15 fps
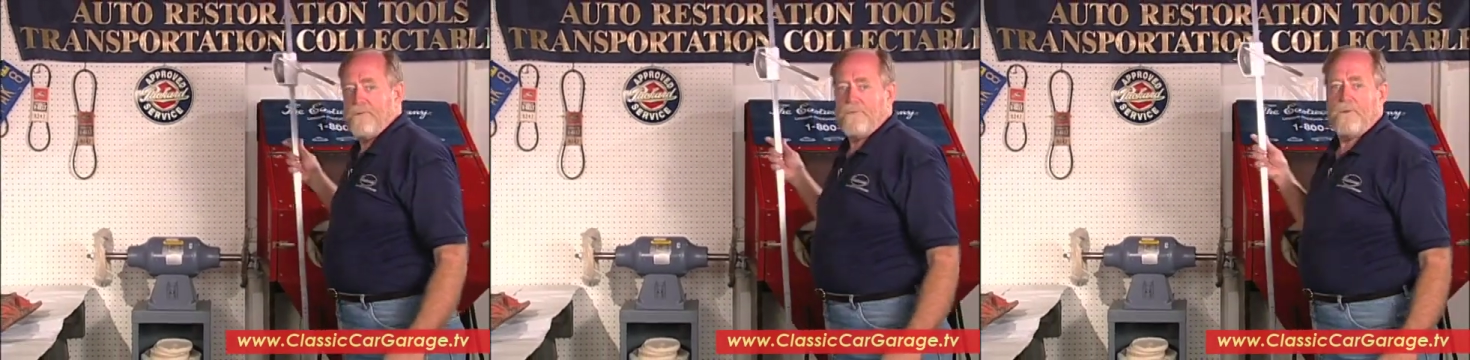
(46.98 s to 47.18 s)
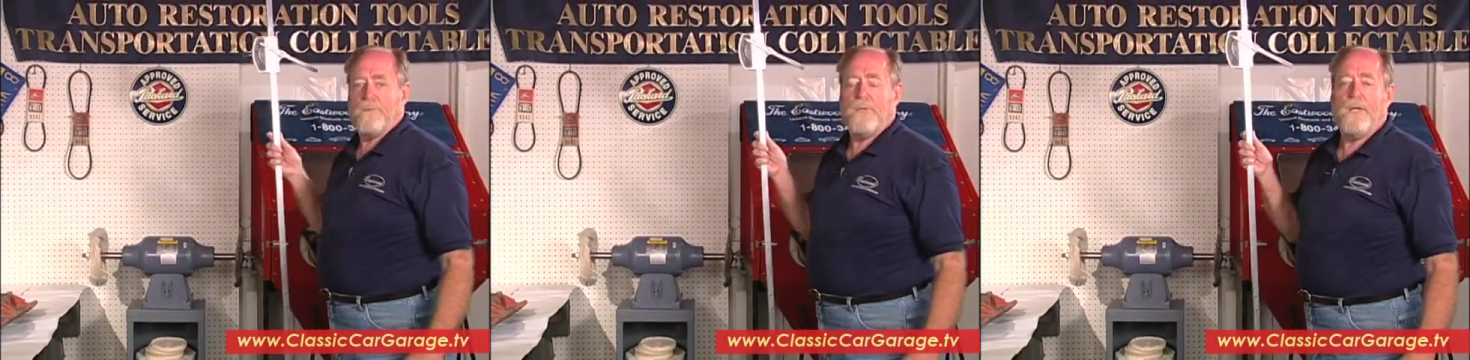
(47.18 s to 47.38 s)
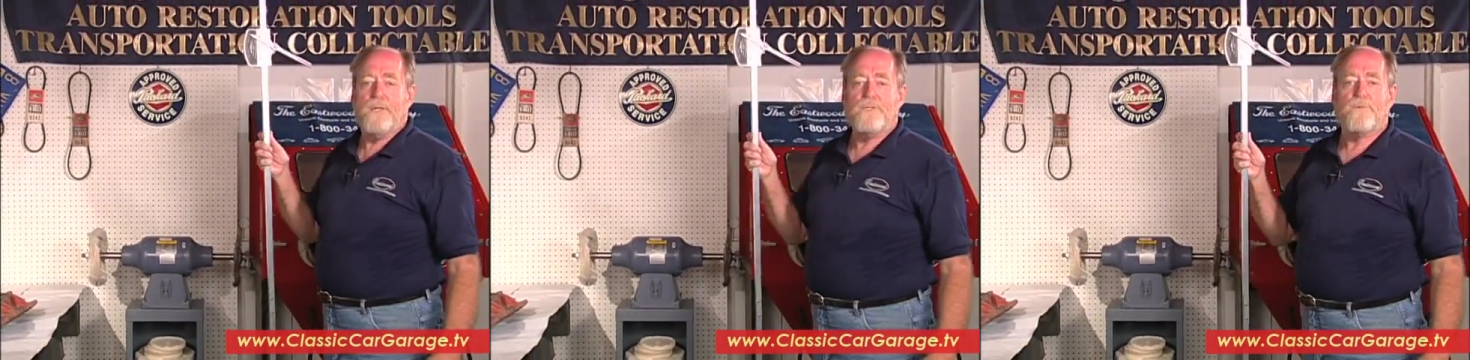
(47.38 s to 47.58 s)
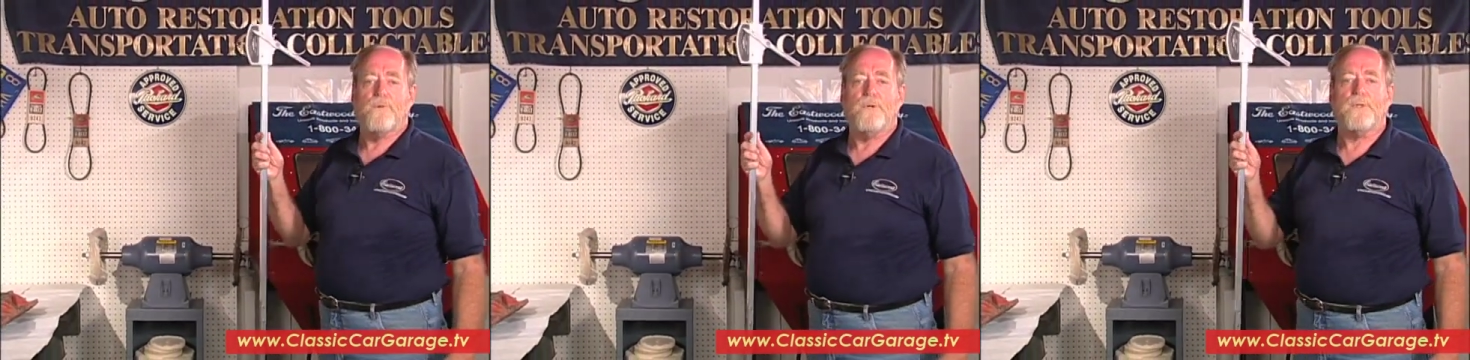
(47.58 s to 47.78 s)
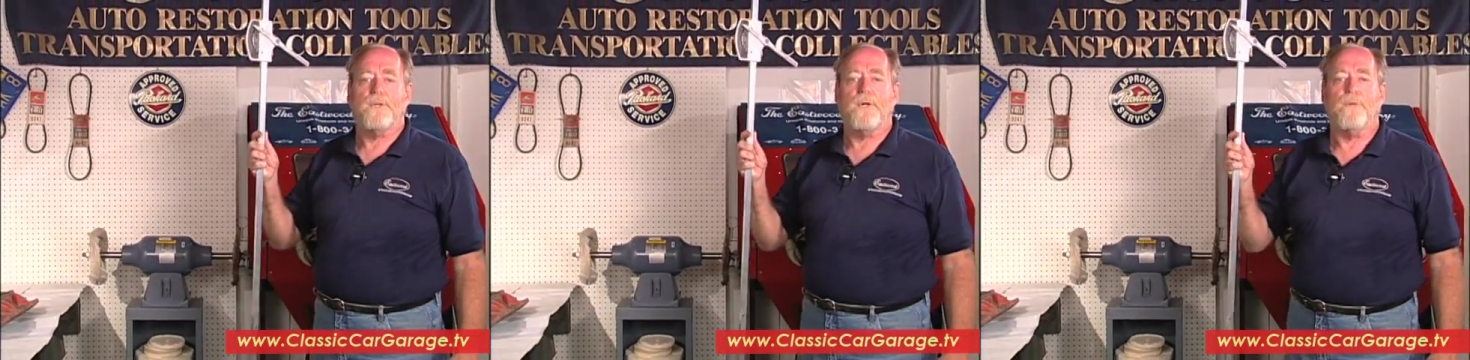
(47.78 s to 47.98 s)
from the
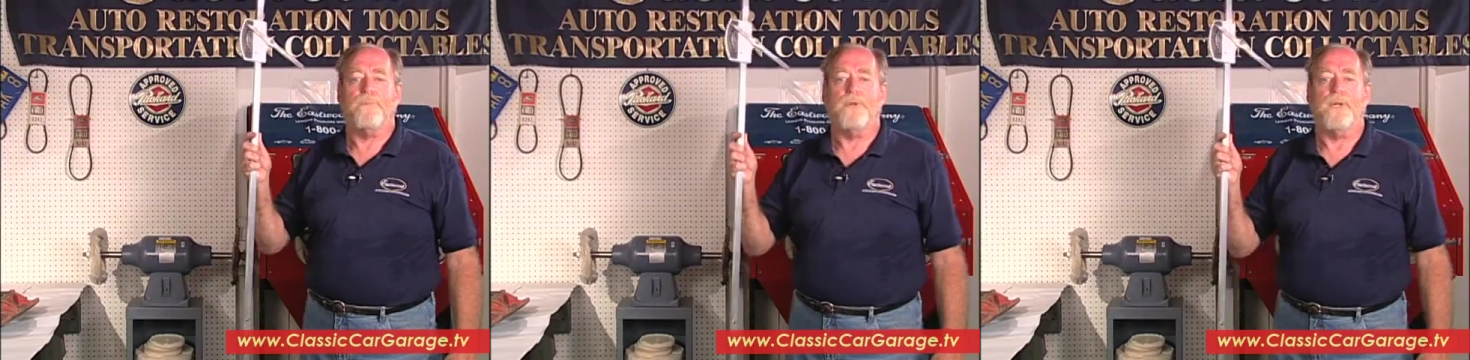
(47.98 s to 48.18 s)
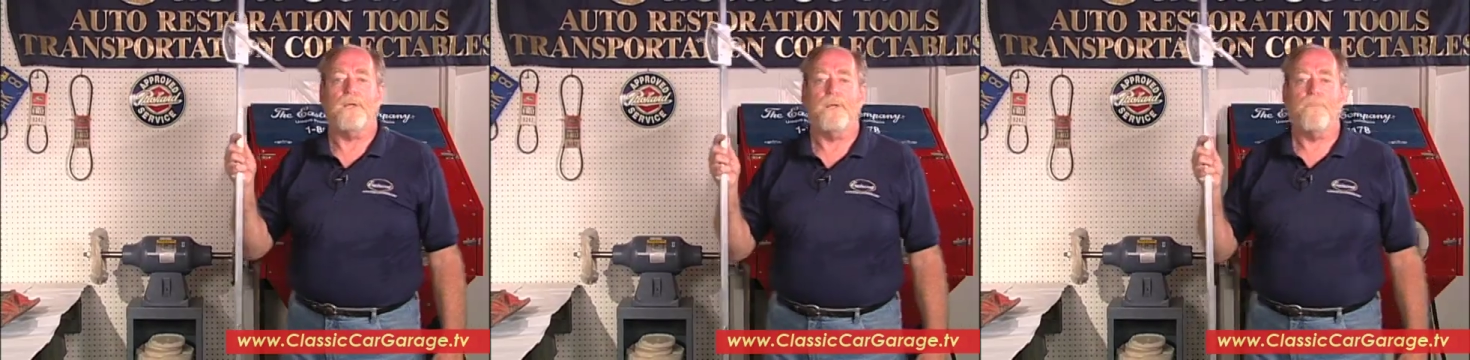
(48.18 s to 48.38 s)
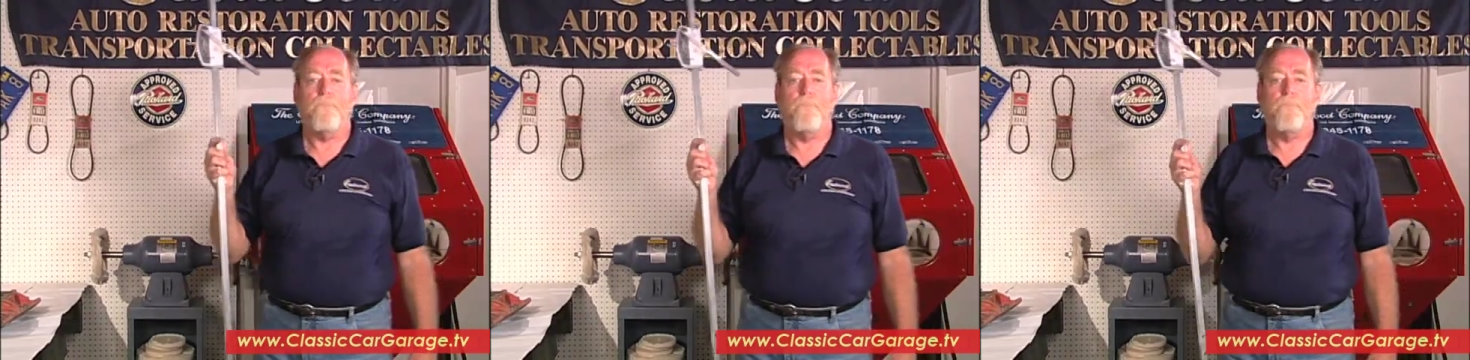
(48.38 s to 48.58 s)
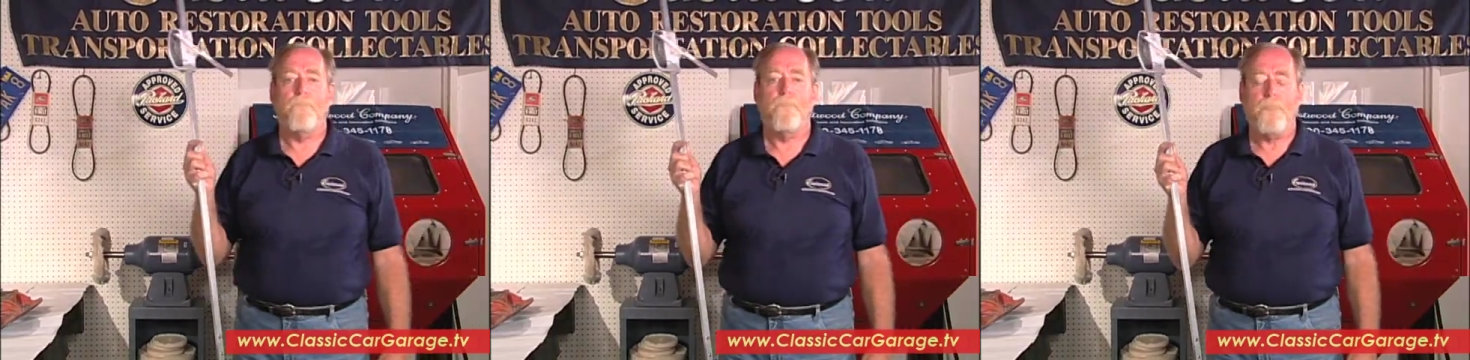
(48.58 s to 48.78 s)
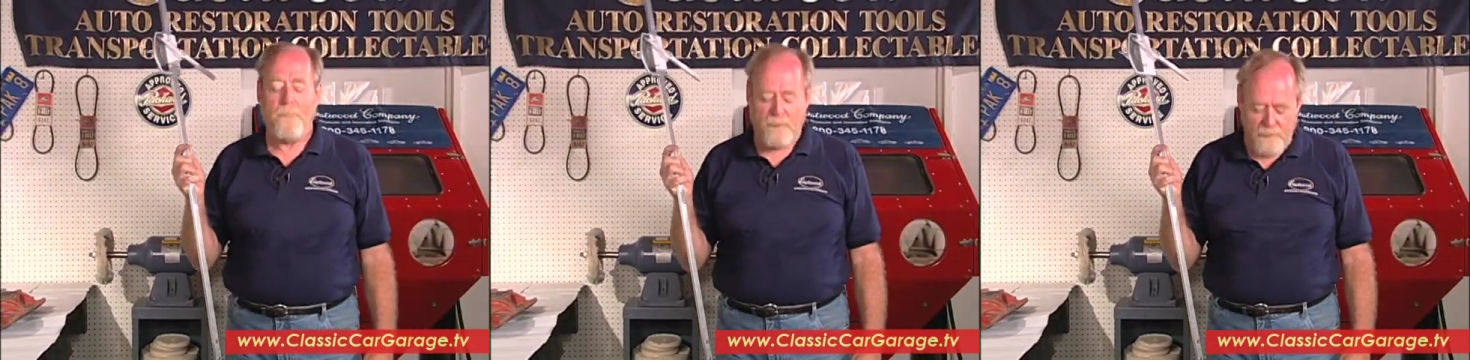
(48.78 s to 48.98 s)
Eastwood company.
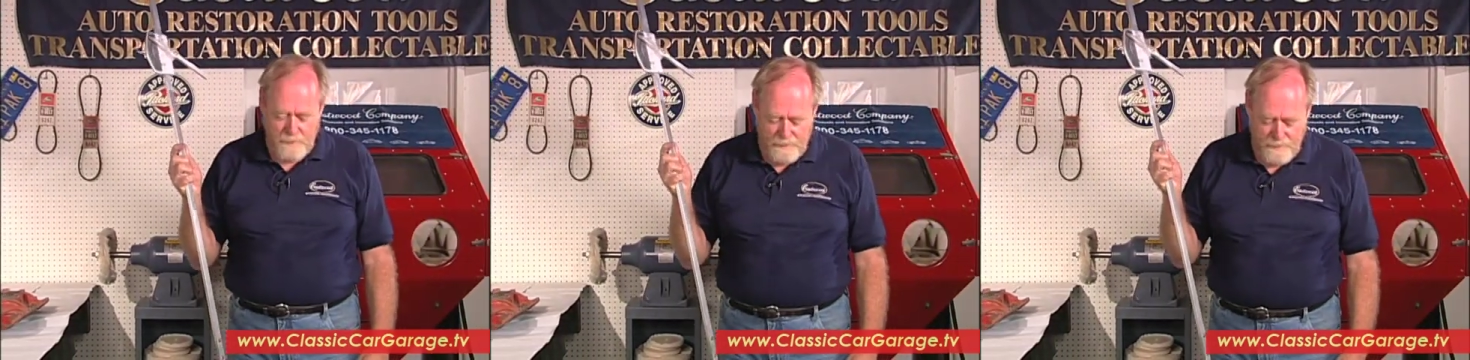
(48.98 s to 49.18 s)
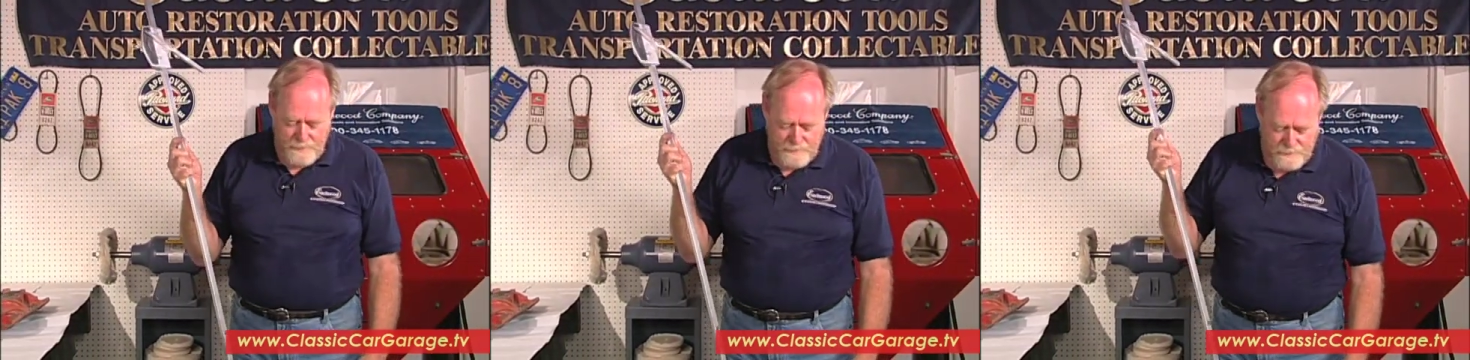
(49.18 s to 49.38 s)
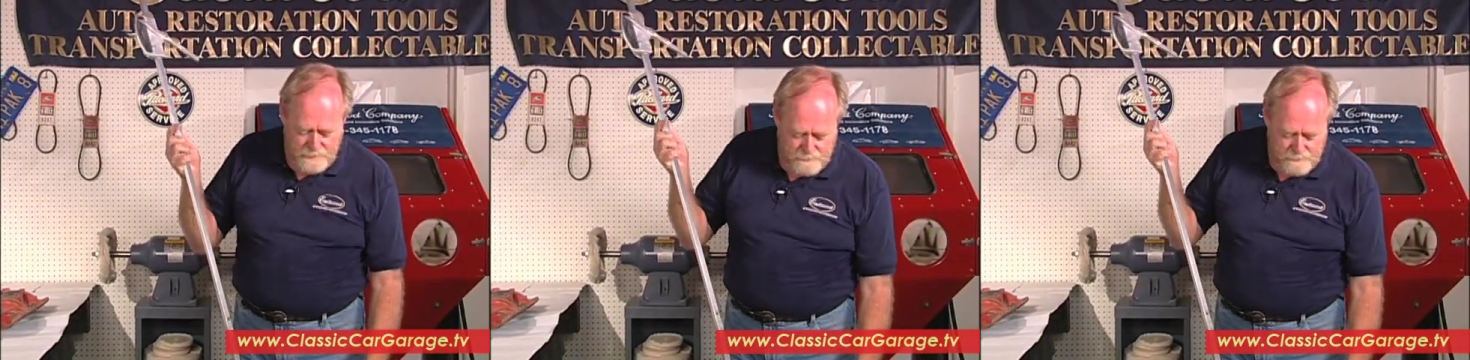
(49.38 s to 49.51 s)
This